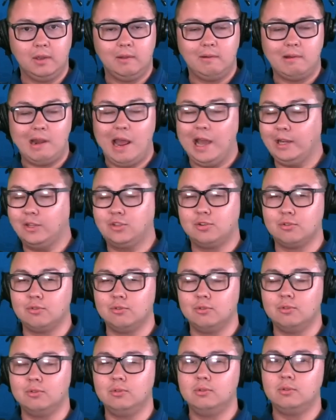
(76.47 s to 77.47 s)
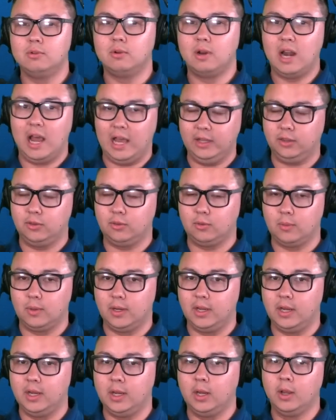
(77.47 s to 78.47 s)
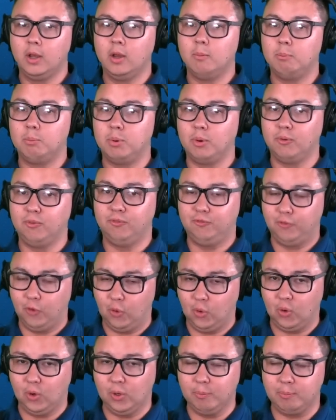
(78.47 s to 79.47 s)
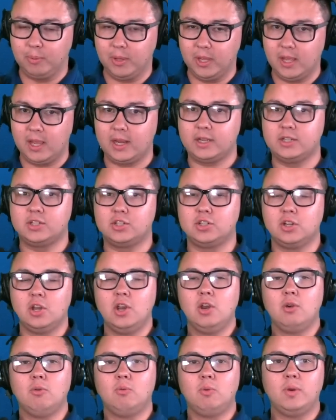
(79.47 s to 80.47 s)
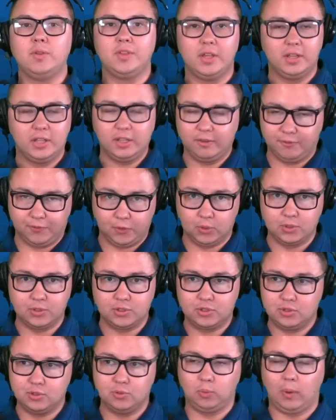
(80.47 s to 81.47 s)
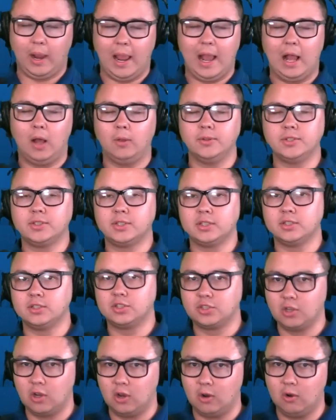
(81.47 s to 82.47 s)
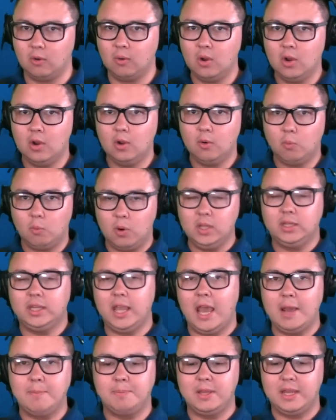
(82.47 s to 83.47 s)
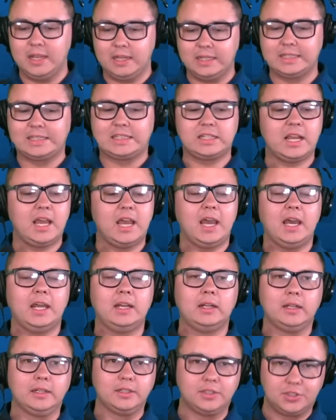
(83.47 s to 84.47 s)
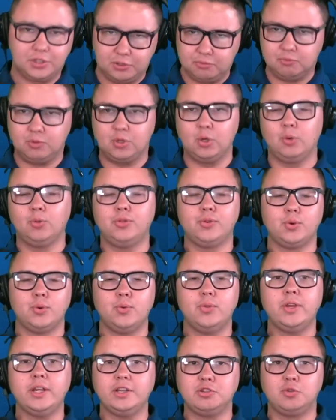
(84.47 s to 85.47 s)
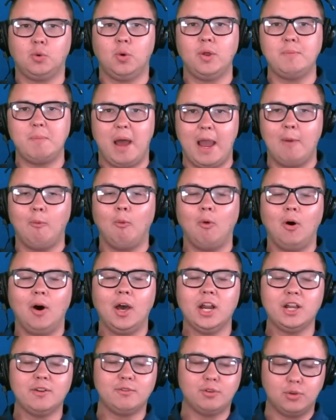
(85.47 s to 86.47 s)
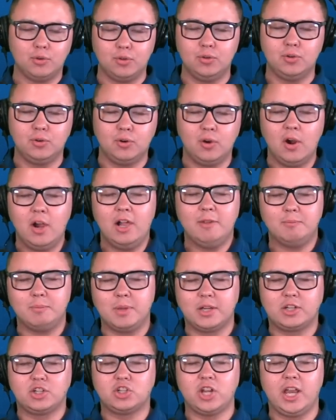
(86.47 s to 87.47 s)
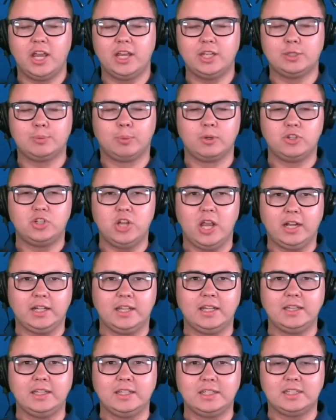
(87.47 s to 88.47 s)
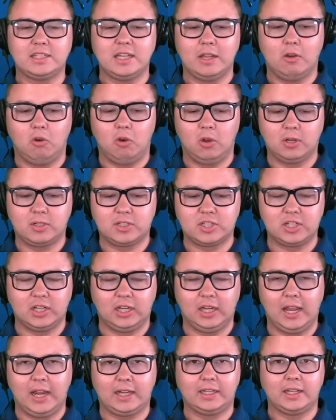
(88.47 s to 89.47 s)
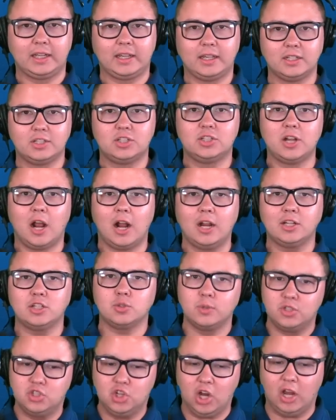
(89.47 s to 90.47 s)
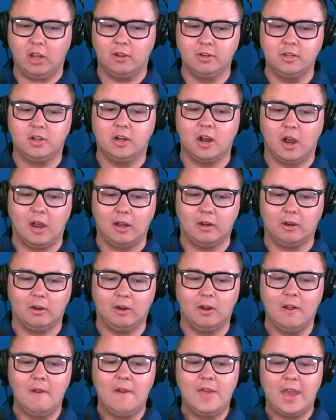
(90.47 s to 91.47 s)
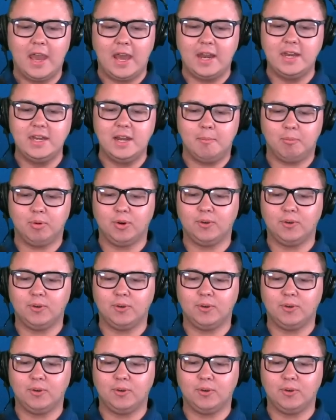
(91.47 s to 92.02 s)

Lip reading: not two, not three, but four picks within the first two rounds. And so with that being said, let's go through these one by one of who McShay is projecting the Seahawks selecting. It starts with Jalen Carter at number